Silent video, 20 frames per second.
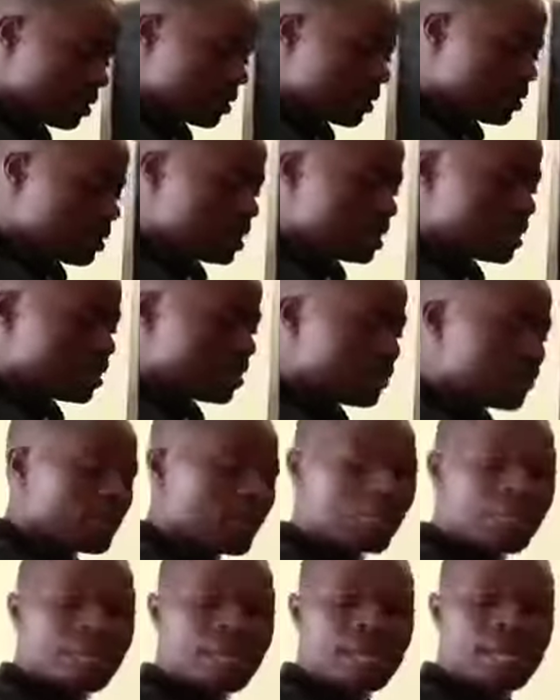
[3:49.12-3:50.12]
Thank you
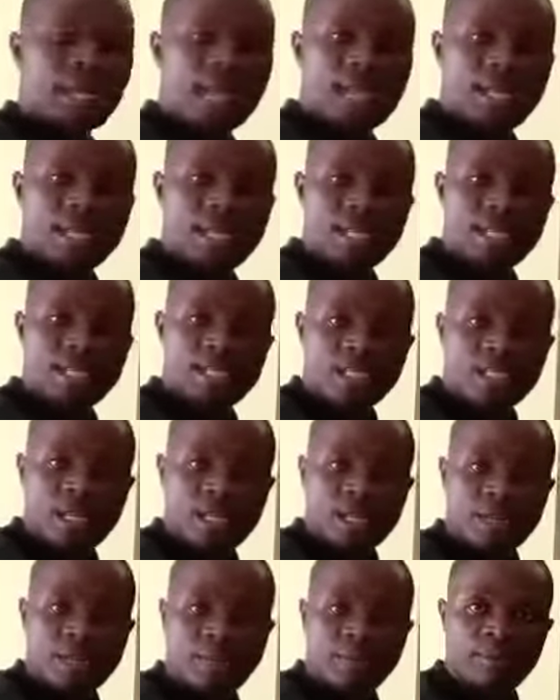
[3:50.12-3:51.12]
for paying
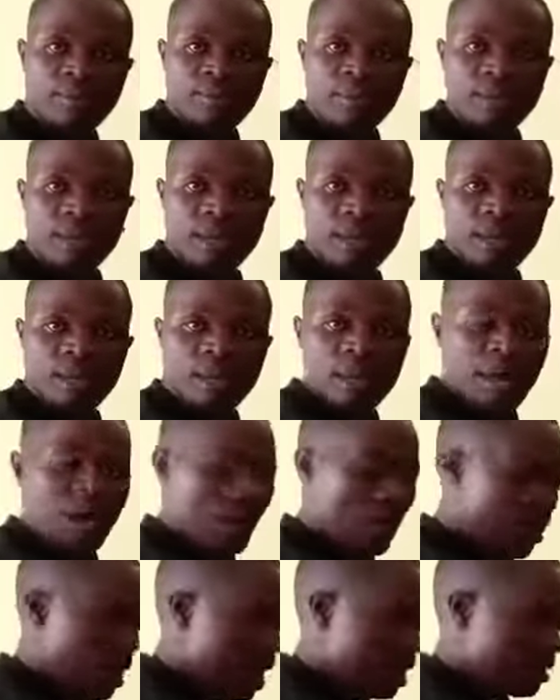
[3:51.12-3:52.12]
attention.
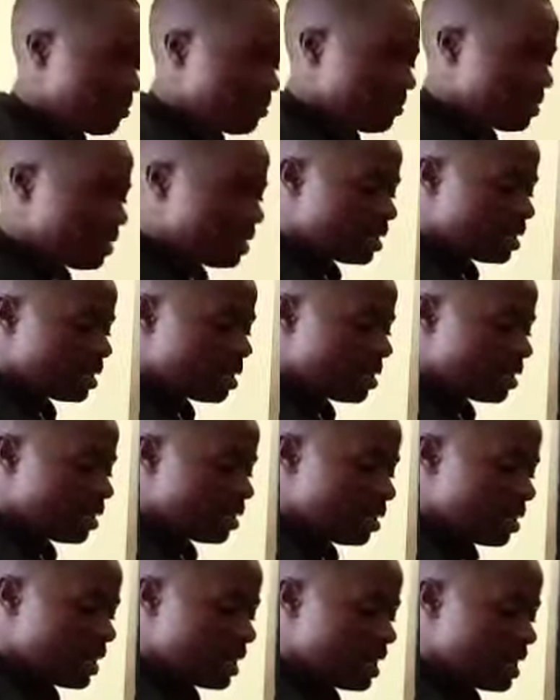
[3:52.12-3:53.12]
Now having
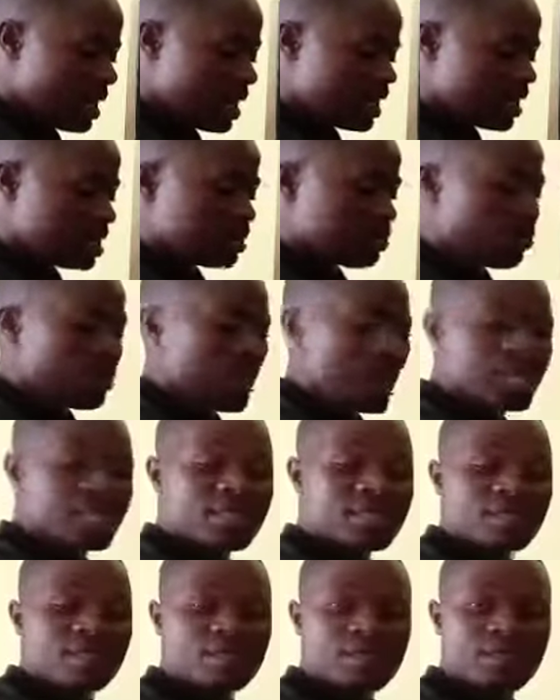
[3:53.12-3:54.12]
8
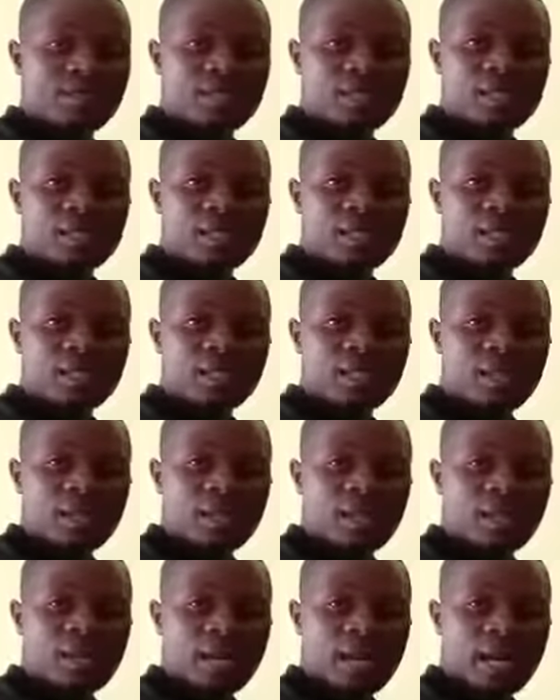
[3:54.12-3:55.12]
plus 15,
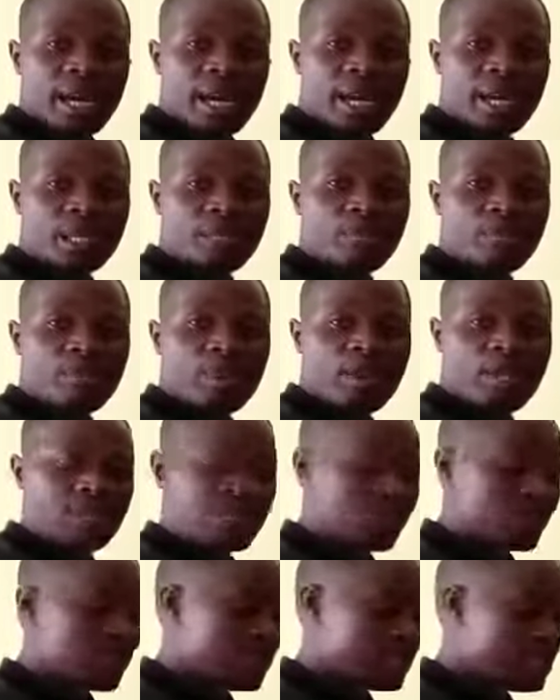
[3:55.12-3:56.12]
8
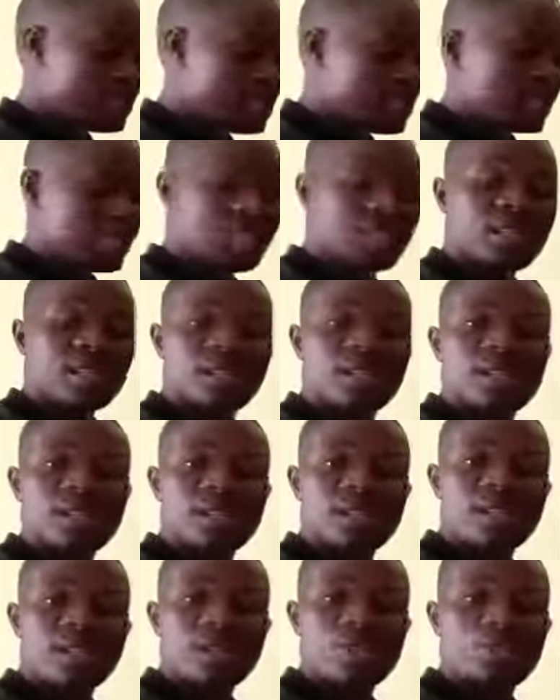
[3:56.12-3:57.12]
plus 15,
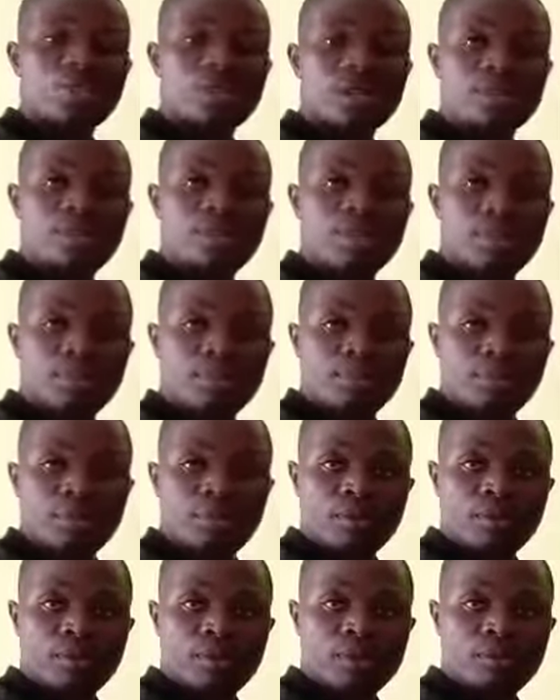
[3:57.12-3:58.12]
this shouldn't be a
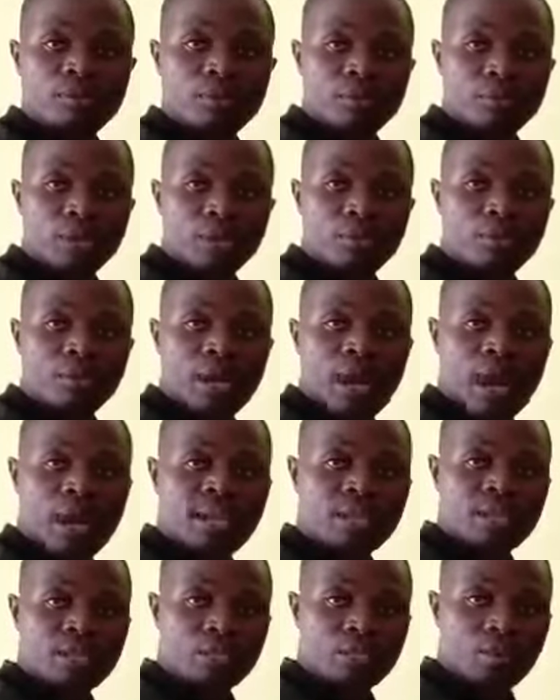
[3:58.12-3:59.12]
problem to you
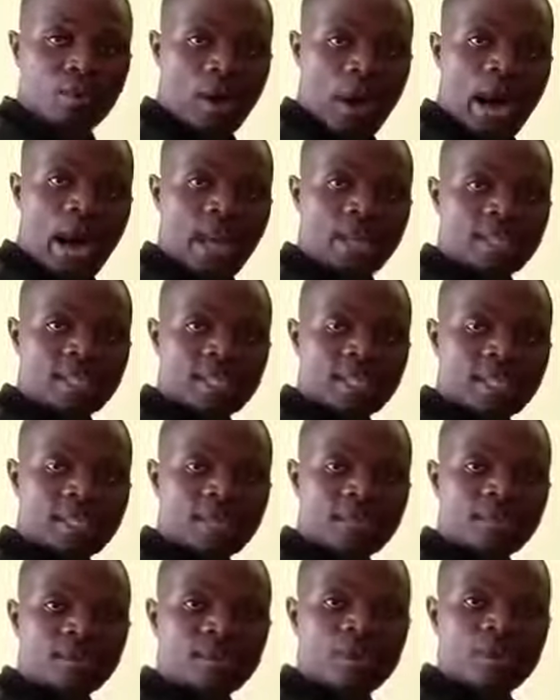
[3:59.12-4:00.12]
guys to add.
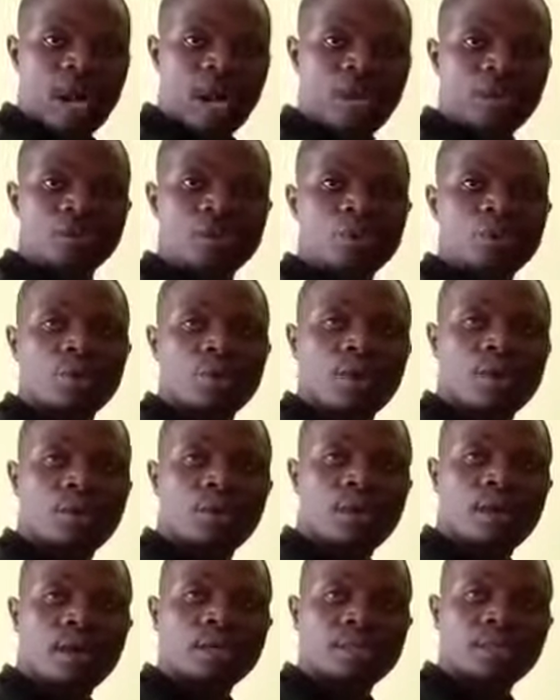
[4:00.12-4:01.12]
How do we go
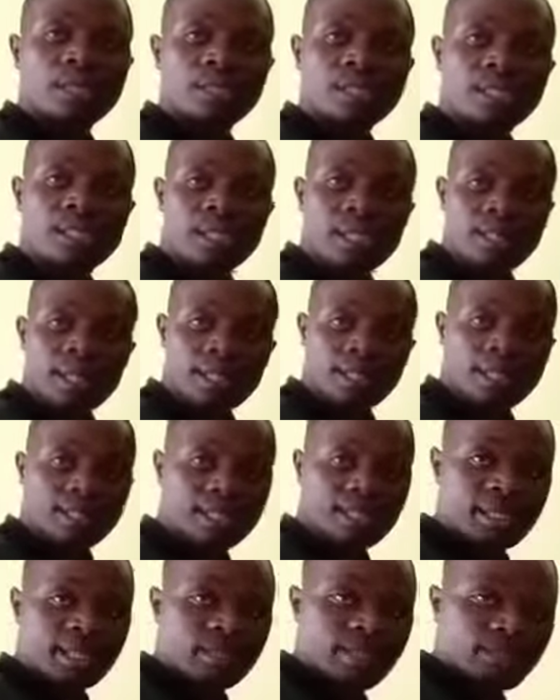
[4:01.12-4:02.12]
about it?
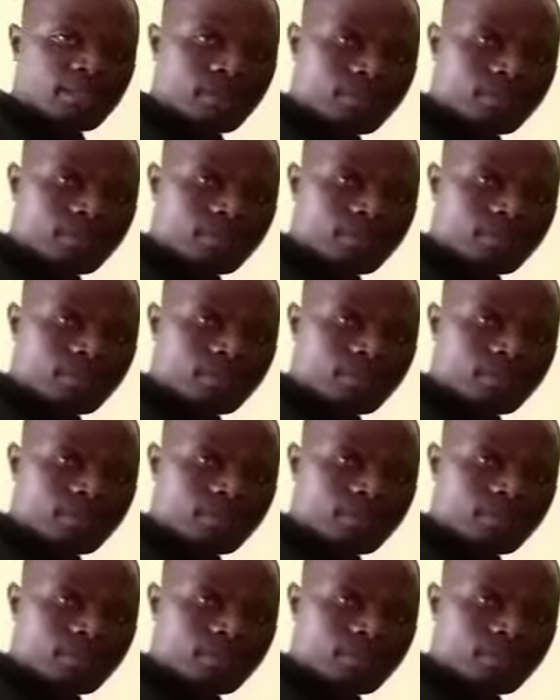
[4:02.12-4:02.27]
Let's see.